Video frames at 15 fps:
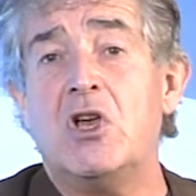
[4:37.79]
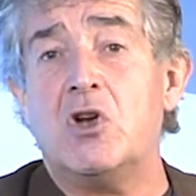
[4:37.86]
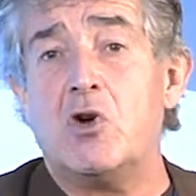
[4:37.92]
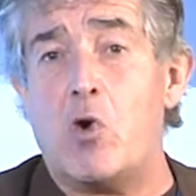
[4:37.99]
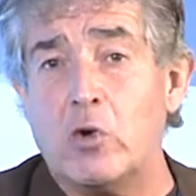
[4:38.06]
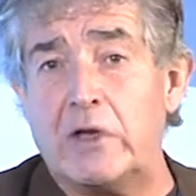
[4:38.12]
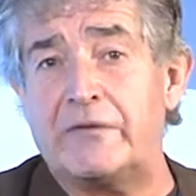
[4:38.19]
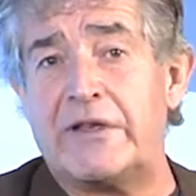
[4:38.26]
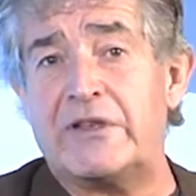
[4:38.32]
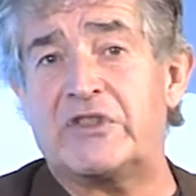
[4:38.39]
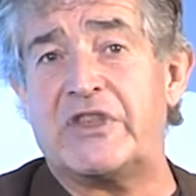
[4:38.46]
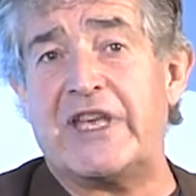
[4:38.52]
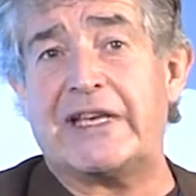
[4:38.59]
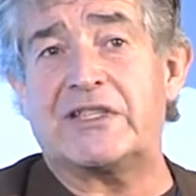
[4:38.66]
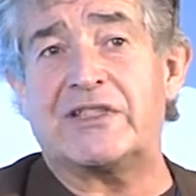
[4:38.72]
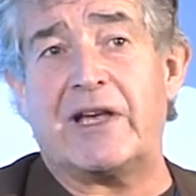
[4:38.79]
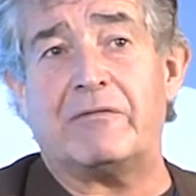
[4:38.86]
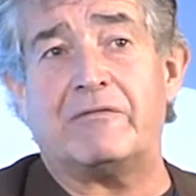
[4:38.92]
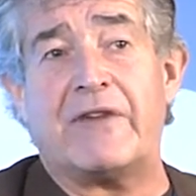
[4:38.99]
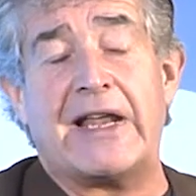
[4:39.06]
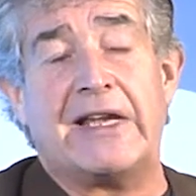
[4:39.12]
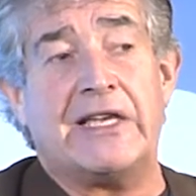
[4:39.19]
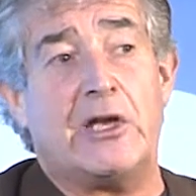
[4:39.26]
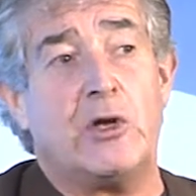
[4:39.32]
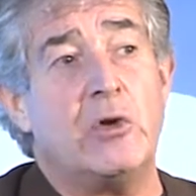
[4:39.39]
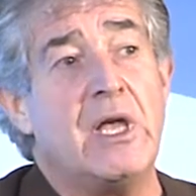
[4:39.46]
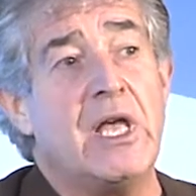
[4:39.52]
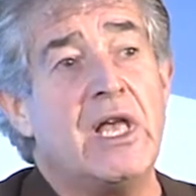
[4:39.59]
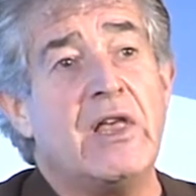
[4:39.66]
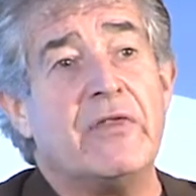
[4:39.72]
All of those things have value,
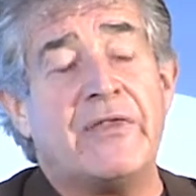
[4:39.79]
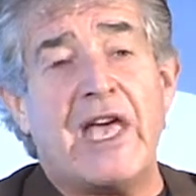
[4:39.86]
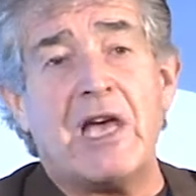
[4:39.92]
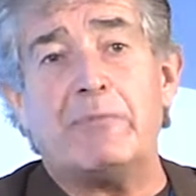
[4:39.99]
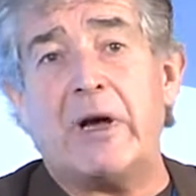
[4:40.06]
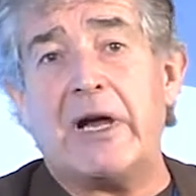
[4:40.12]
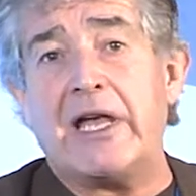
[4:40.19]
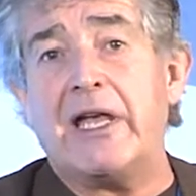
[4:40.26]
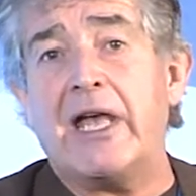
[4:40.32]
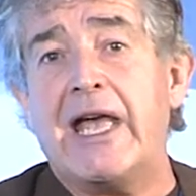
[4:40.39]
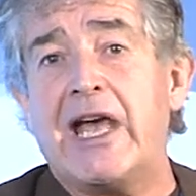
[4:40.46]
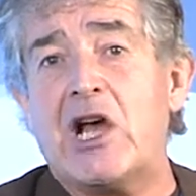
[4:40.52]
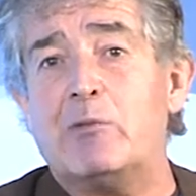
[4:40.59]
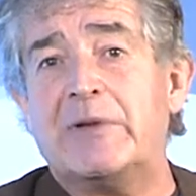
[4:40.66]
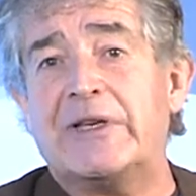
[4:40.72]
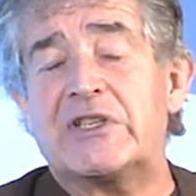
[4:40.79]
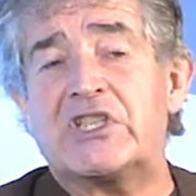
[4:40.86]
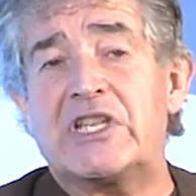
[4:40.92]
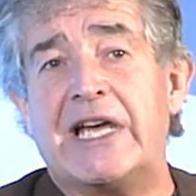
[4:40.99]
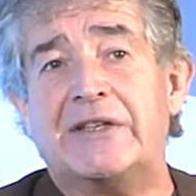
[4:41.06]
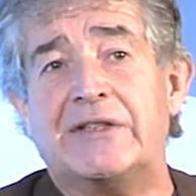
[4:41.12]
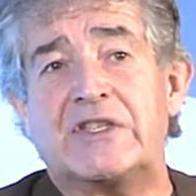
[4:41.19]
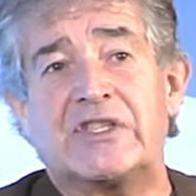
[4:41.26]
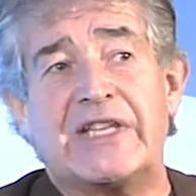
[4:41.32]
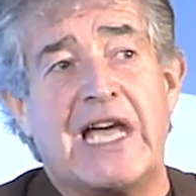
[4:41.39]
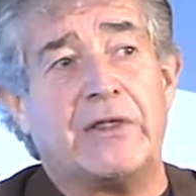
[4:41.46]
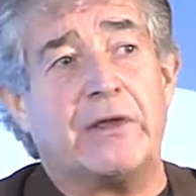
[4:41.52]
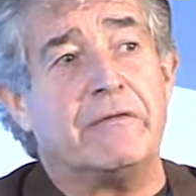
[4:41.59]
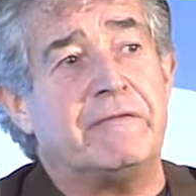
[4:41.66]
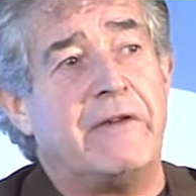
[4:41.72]
thereby helping us to
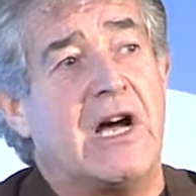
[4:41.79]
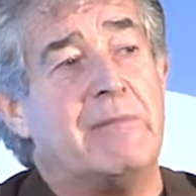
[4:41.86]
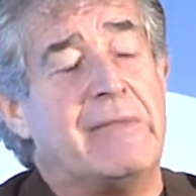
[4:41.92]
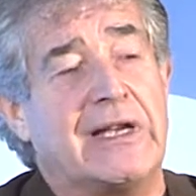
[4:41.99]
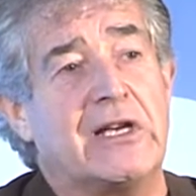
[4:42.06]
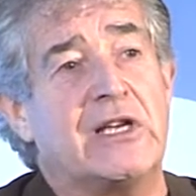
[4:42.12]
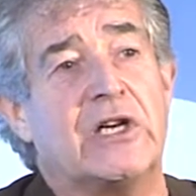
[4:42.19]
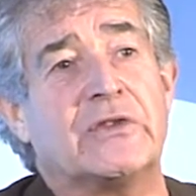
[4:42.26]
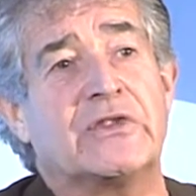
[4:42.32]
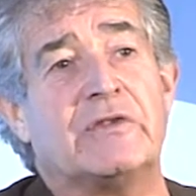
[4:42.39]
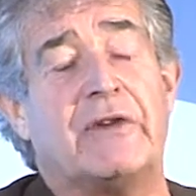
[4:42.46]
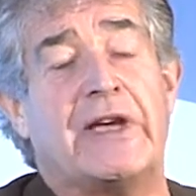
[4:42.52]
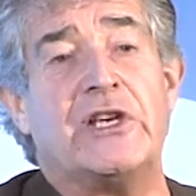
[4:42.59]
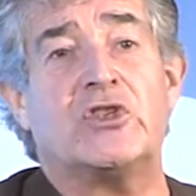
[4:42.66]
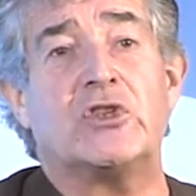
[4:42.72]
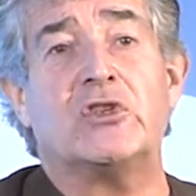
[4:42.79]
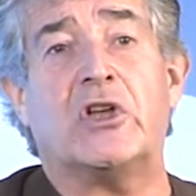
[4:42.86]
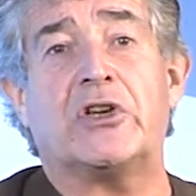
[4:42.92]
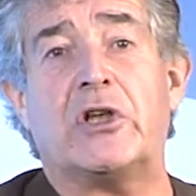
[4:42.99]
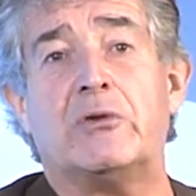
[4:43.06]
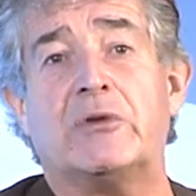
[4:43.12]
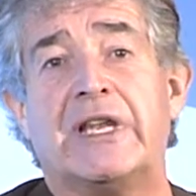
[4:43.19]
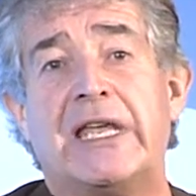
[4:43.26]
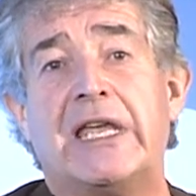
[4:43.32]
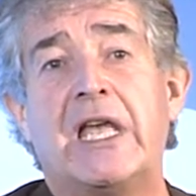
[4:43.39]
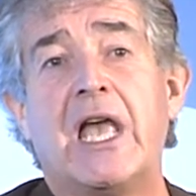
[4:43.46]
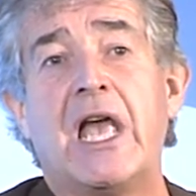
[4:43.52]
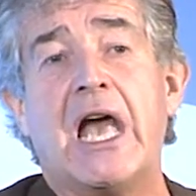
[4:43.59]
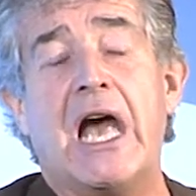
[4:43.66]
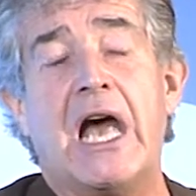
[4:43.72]
understand that farming and conservation not only
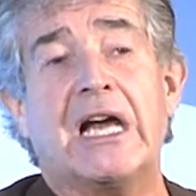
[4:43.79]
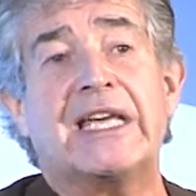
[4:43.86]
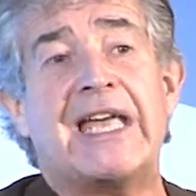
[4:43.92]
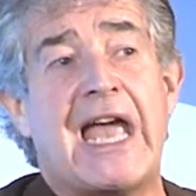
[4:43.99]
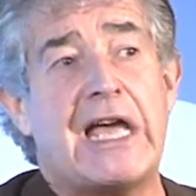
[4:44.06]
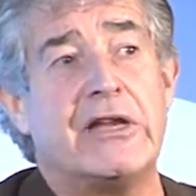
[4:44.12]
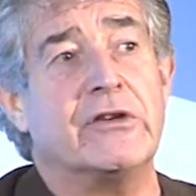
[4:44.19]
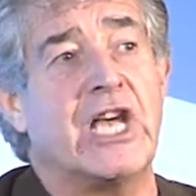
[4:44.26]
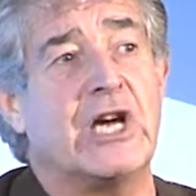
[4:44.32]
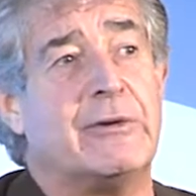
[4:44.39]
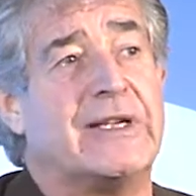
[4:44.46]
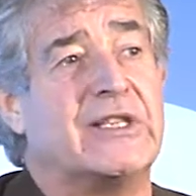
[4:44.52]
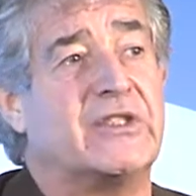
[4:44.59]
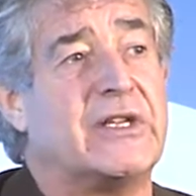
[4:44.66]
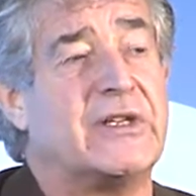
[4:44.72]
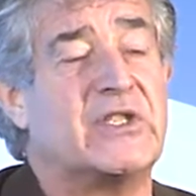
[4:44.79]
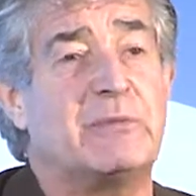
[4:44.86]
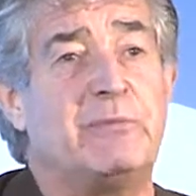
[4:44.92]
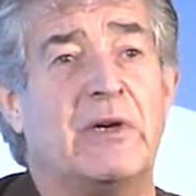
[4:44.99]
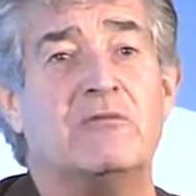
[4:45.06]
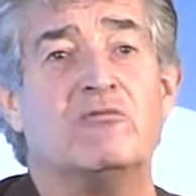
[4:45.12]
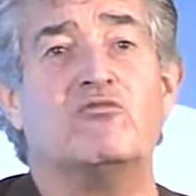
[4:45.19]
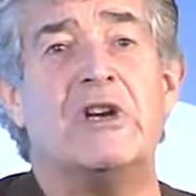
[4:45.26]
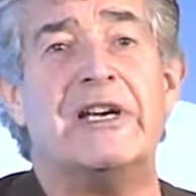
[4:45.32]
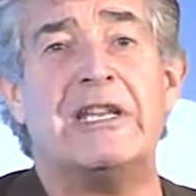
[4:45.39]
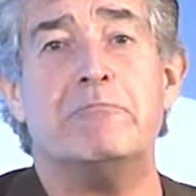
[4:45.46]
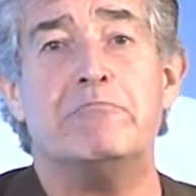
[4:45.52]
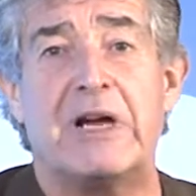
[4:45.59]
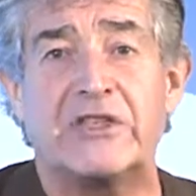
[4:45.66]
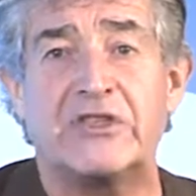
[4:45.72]
can coexist, but really
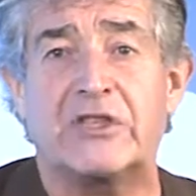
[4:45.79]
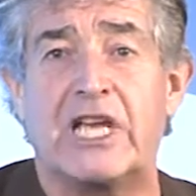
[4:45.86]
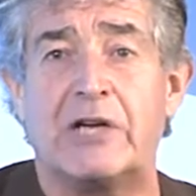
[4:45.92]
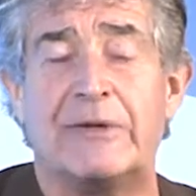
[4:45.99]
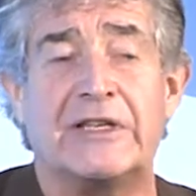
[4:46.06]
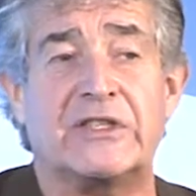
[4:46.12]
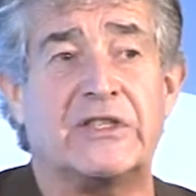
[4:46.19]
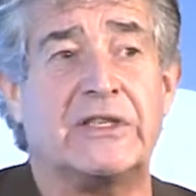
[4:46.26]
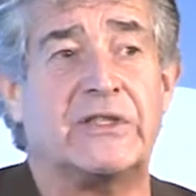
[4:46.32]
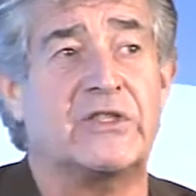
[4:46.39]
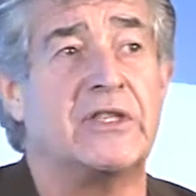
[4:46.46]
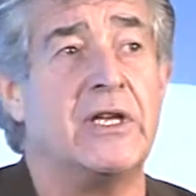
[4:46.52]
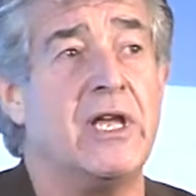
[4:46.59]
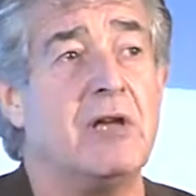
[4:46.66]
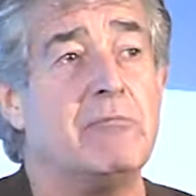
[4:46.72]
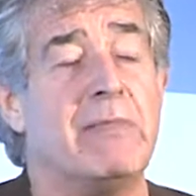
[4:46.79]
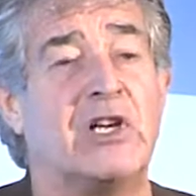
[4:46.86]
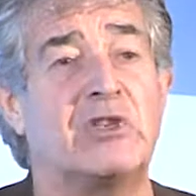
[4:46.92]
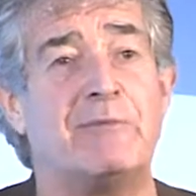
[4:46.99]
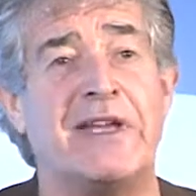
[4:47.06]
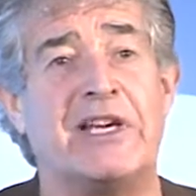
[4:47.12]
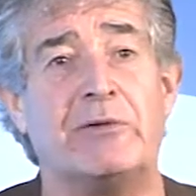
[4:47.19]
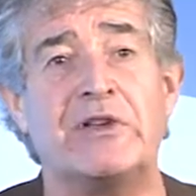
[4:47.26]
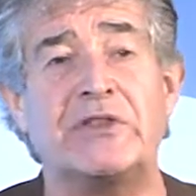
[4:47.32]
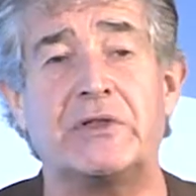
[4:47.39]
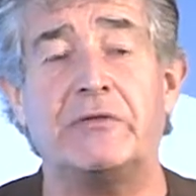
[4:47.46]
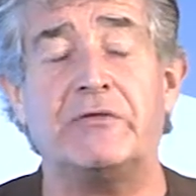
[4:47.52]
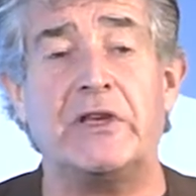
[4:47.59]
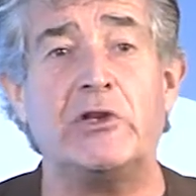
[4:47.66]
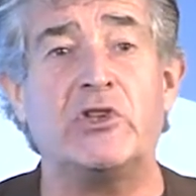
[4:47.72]
must coexist much better into the
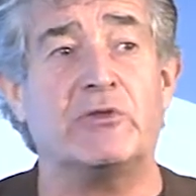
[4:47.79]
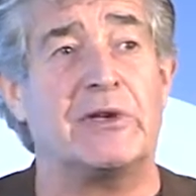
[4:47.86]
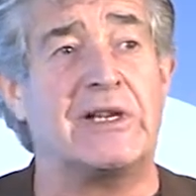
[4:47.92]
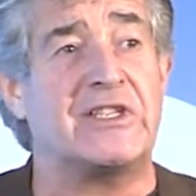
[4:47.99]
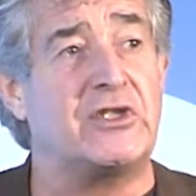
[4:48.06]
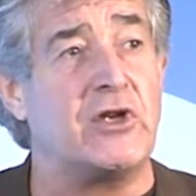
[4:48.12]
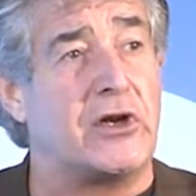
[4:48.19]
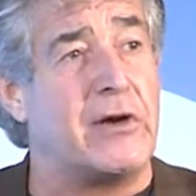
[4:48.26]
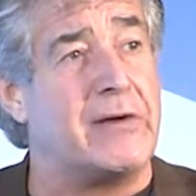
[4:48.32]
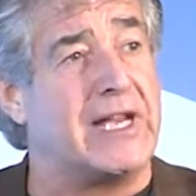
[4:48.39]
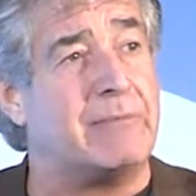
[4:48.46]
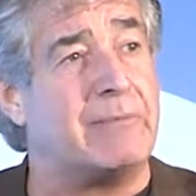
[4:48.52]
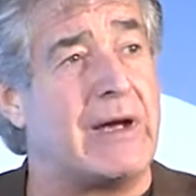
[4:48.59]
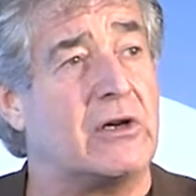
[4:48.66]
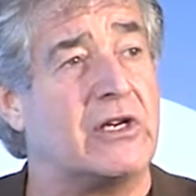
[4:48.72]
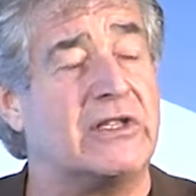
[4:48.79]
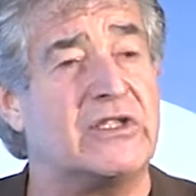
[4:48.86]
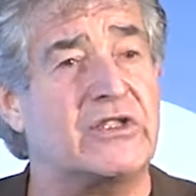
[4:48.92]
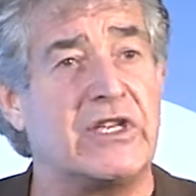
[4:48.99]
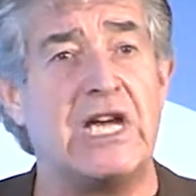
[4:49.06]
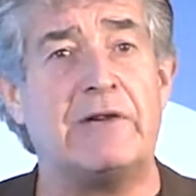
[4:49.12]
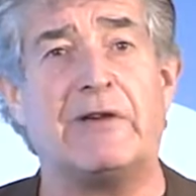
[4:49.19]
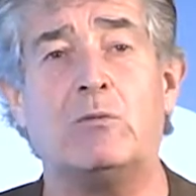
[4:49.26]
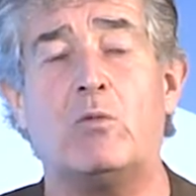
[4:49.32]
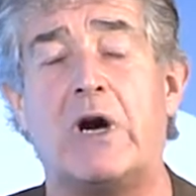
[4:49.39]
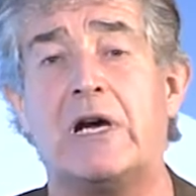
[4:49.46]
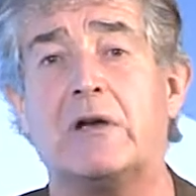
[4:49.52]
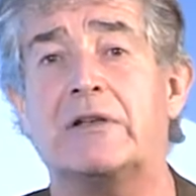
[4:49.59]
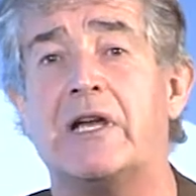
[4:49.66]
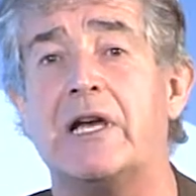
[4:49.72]
future. And it's not only about conserving
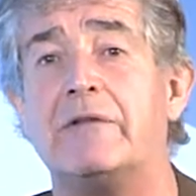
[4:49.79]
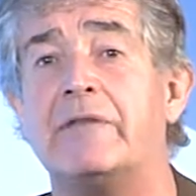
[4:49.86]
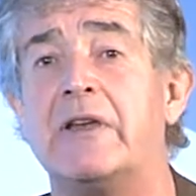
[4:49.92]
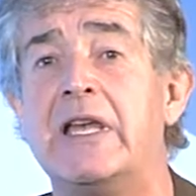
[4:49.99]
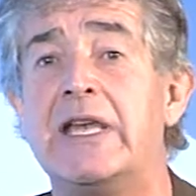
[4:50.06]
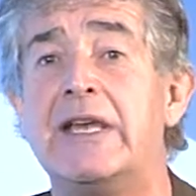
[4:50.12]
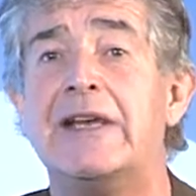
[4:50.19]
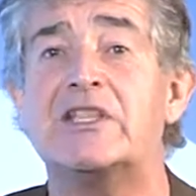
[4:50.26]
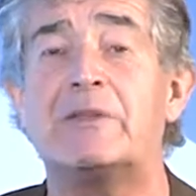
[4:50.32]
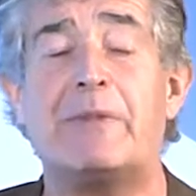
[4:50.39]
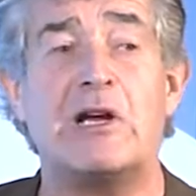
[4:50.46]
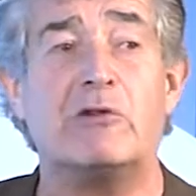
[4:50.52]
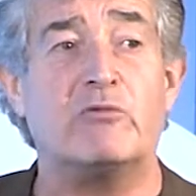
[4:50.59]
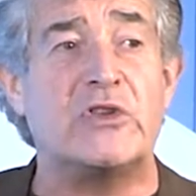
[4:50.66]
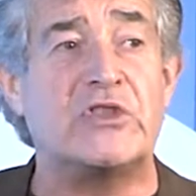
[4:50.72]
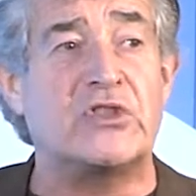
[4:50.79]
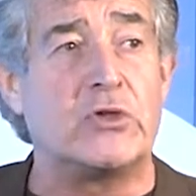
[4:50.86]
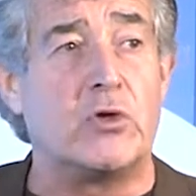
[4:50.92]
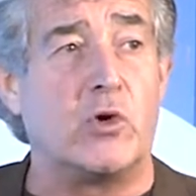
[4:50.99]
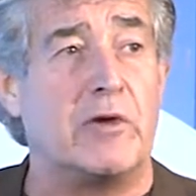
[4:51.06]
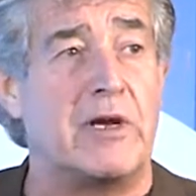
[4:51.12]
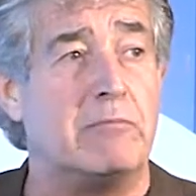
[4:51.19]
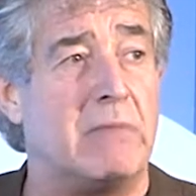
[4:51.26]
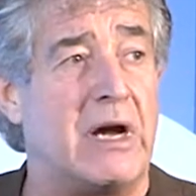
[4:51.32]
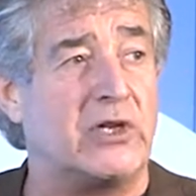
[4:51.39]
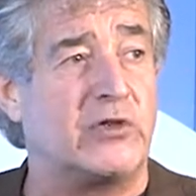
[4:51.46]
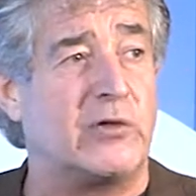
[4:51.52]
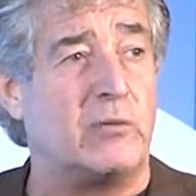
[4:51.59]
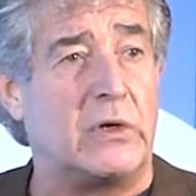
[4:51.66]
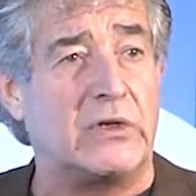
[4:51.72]
wildlife, it's about restoring
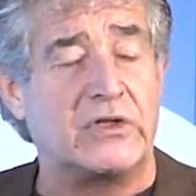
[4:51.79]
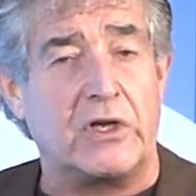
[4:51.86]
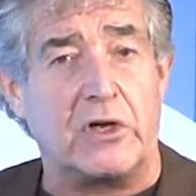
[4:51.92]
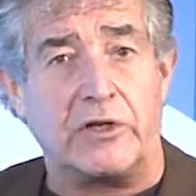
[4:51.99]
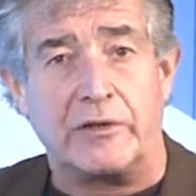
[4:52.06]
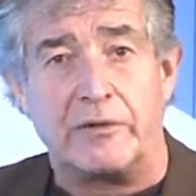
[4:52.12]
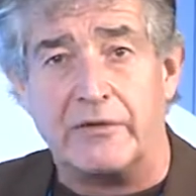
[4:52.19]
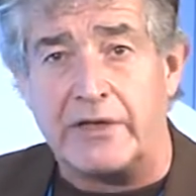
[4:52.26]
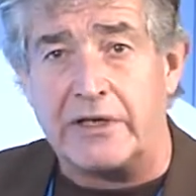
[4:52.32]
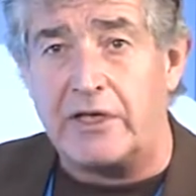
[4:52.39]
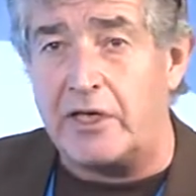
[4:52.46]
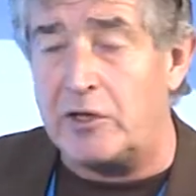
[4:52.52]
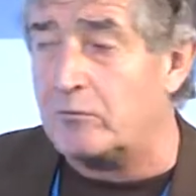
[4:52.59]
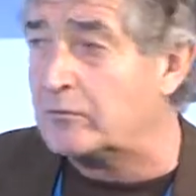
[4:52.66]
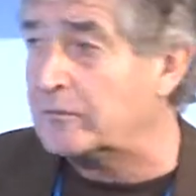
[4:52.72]
much of what's gone. Thank you.